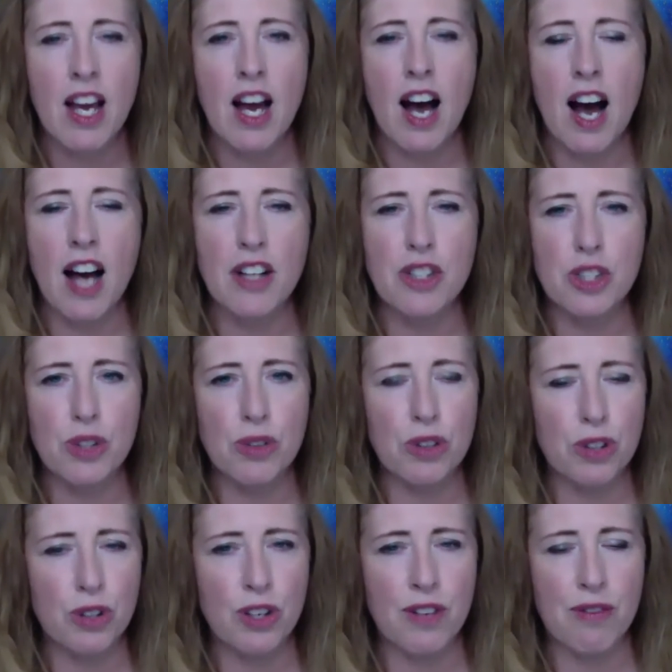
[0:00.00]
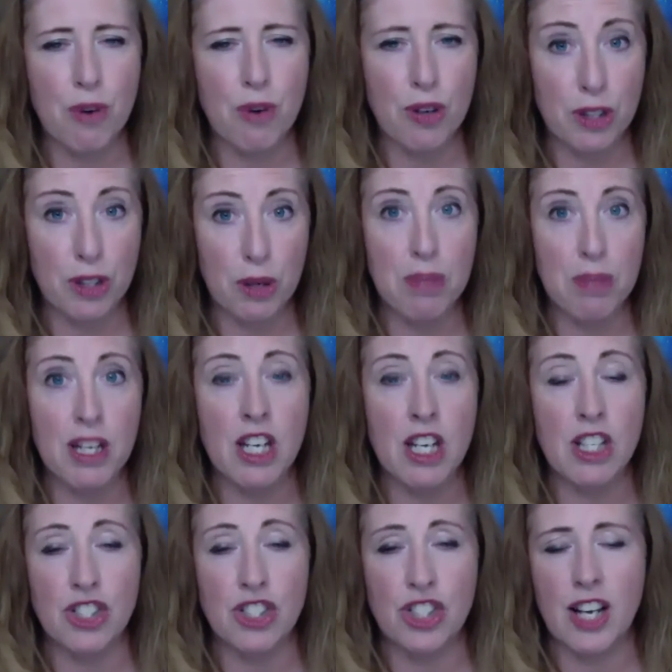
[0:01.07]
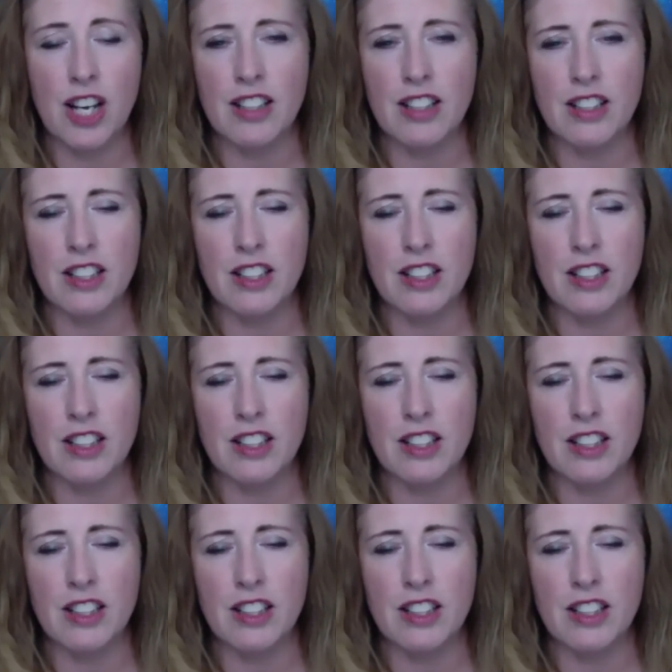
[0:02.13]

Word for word: on June 3rd and 4th, they'll be conjunct.